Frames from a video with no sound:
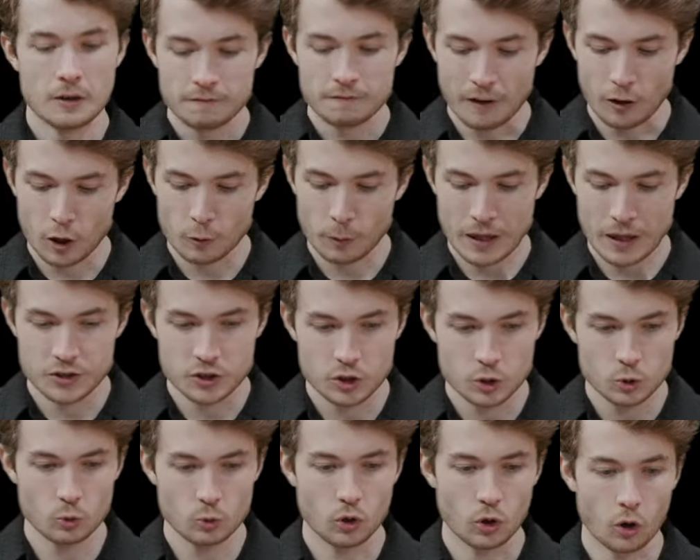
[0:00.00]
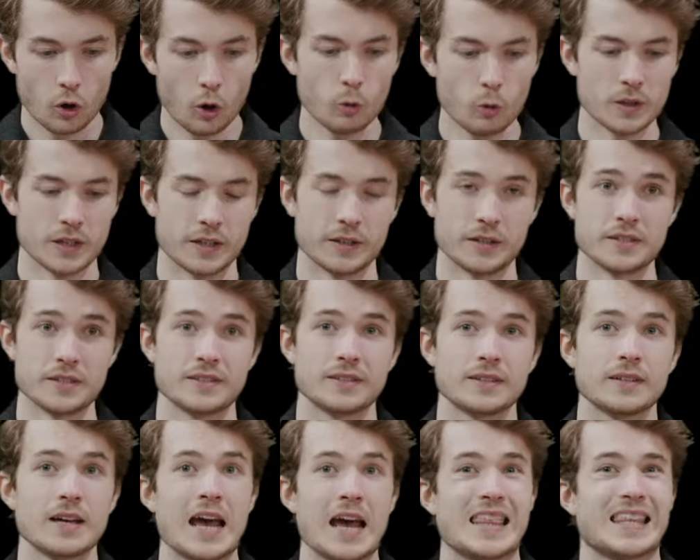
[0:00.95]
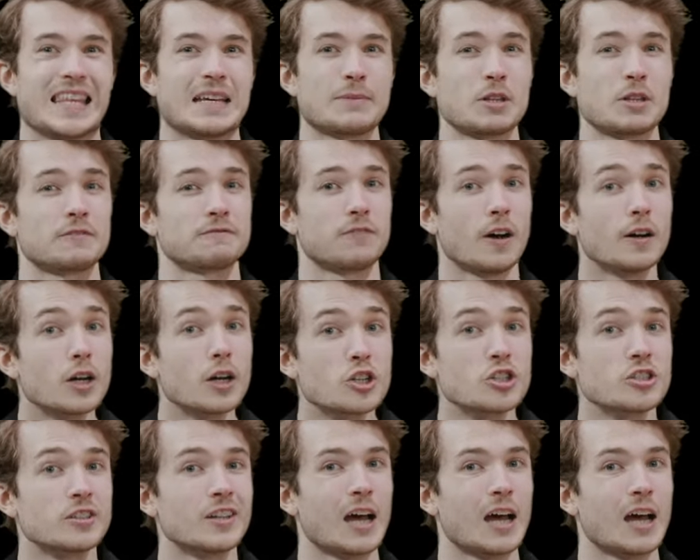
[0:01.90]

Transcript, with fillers: followed by two colons and the name of the function